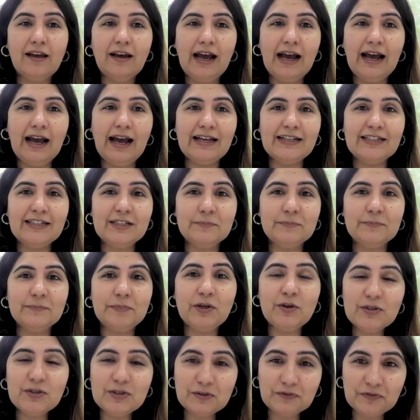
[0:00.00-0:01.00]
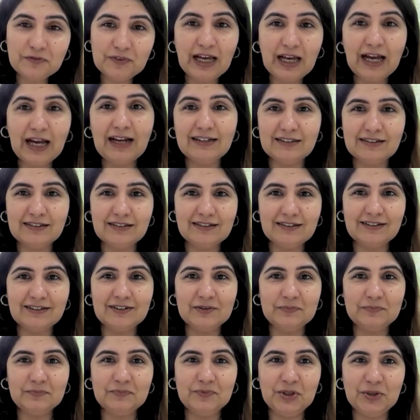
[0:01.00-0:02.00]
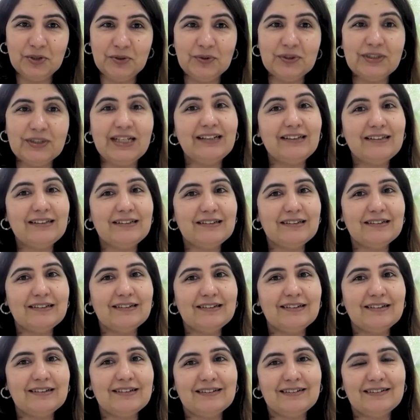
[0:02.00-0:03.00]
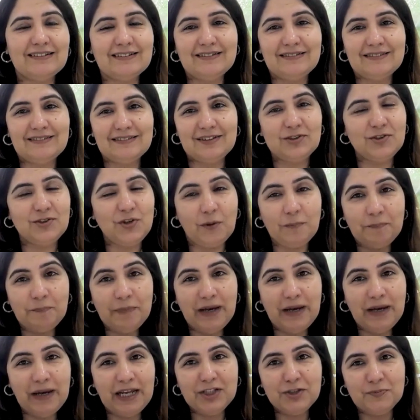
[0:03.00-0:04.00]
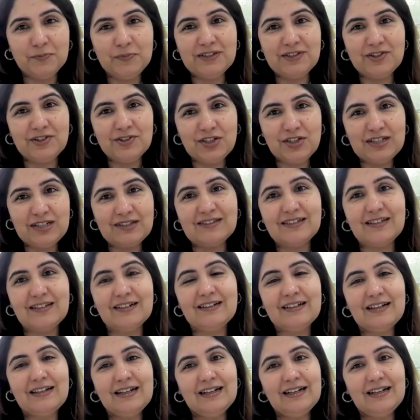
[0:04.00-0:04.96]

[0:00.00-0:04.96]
And because of that, then the top management suggested